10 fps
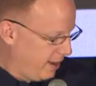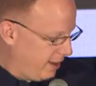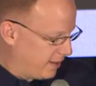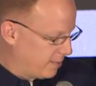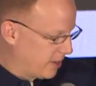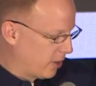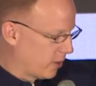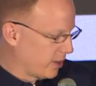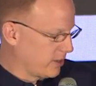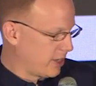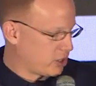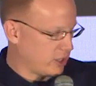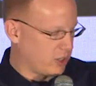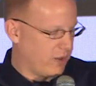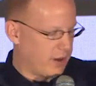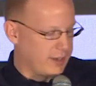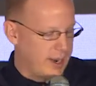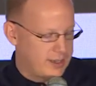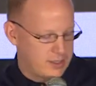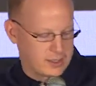They've been an organization that's founded
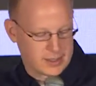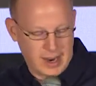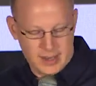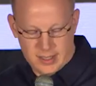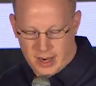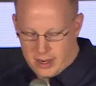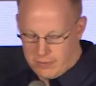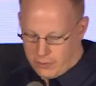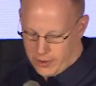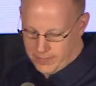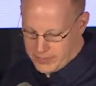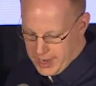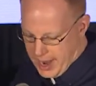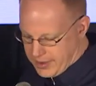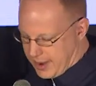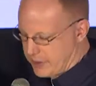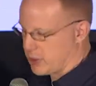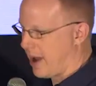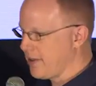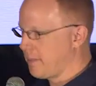since 1994, and they have a
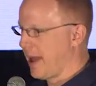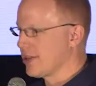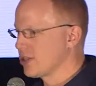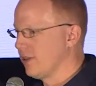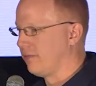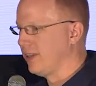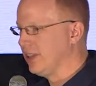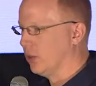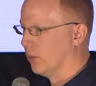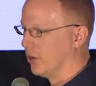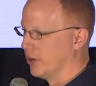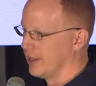driving passion to feed the world.